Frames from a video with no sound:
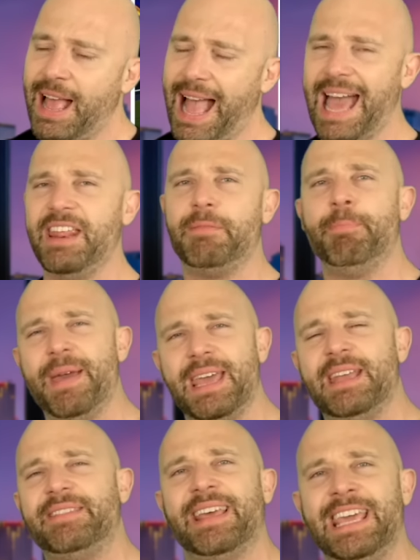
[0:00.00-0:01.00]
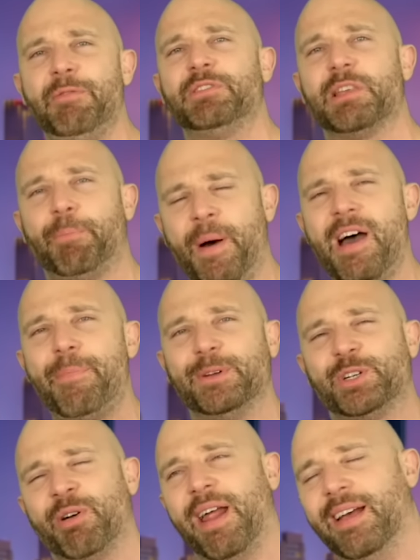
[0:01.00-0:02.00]
and admitted that he was the
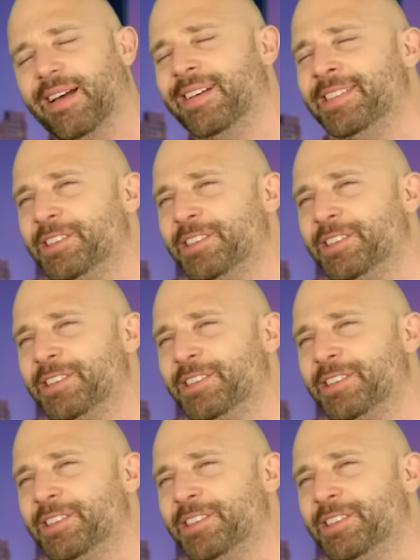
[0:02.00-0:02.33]
perpetrator.